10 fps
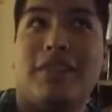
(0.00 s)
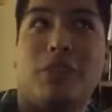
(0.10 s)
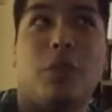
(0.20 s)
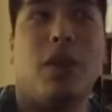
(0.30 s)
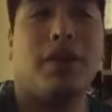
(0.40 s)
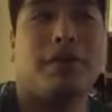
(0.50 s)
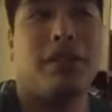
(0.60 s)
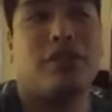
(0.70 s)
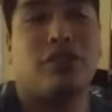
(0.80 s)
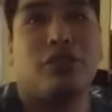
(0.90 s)
if you want
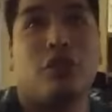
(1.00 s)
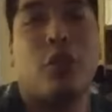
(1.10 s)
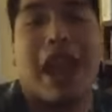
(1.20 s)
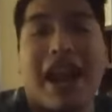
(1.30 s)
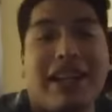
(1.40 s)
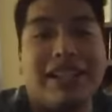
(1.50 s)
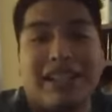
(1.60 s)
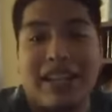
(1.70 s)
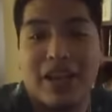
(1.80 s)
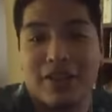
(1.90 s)
me to do
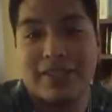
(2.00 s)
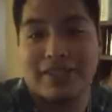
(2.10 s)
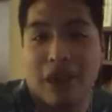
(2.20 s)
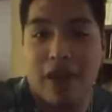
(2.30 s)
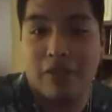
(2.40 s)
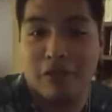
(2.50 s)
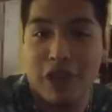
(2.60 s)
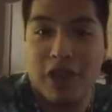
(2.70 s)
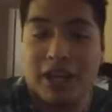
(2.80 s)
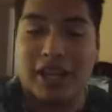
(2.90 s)
anything else than other
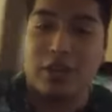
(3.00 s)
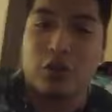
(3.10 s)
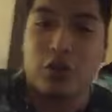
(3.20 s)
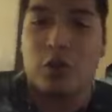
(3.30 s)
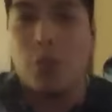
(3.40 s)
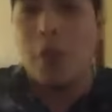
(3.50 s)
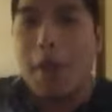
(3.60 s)
vlogging or